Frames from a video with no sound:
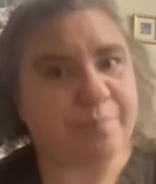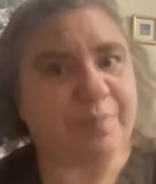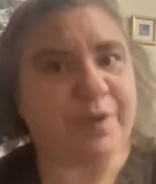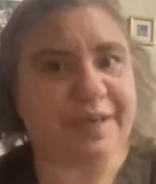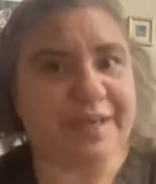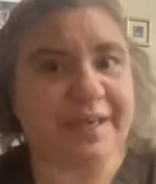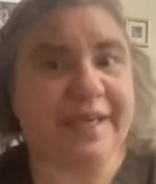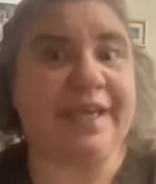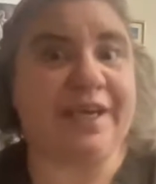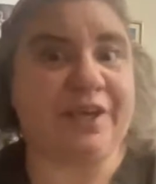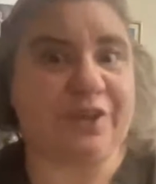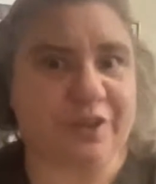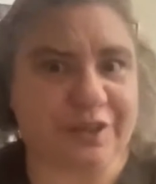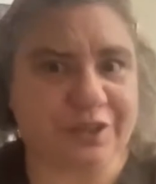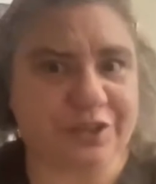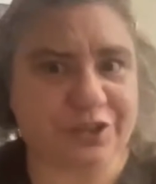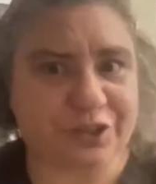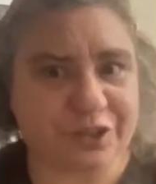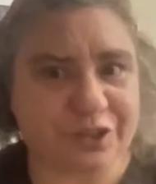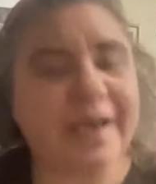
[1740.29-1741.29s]
but in
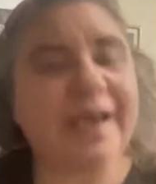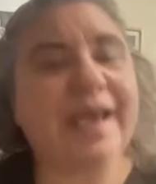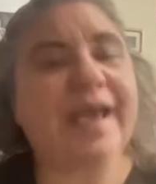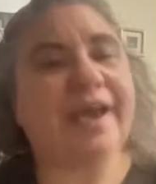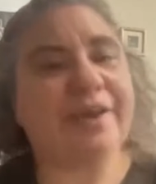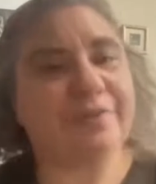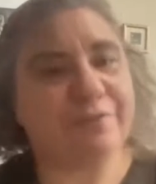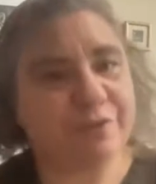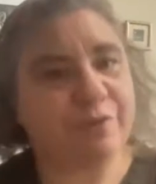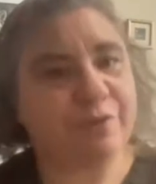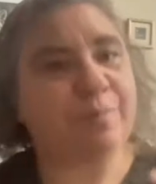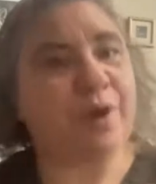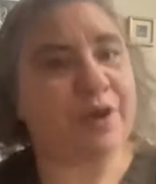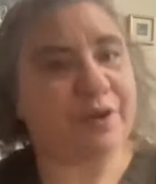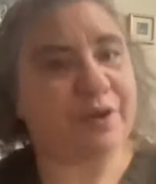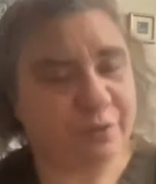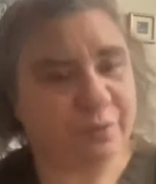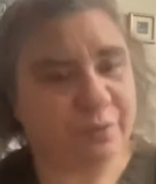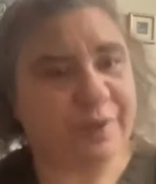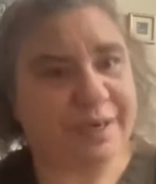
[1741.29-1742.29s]
English and for
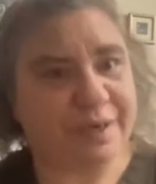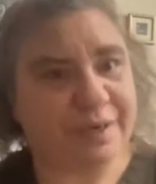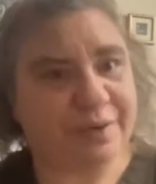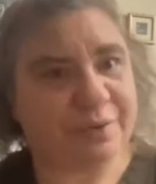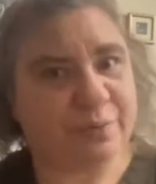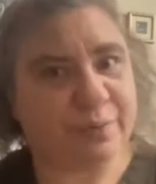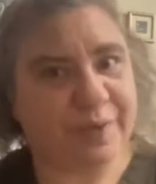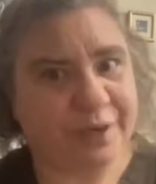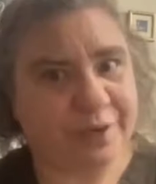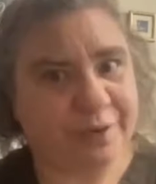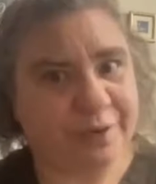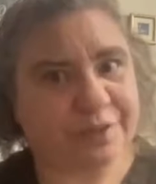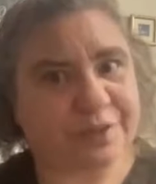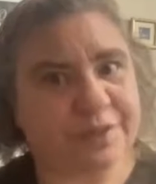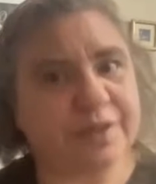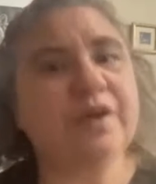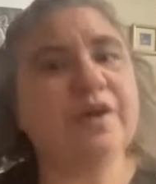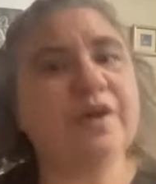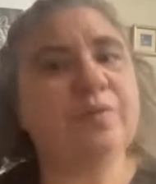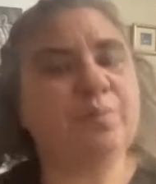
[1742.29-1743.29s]
modern readers,
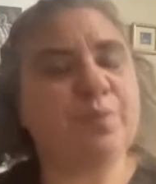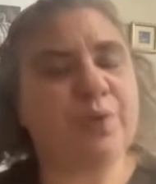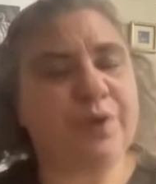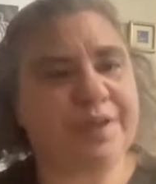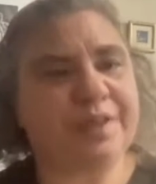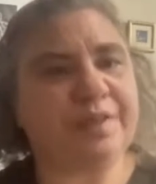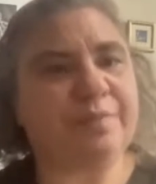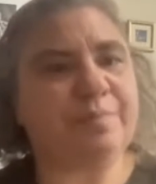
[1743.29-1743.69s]
putting the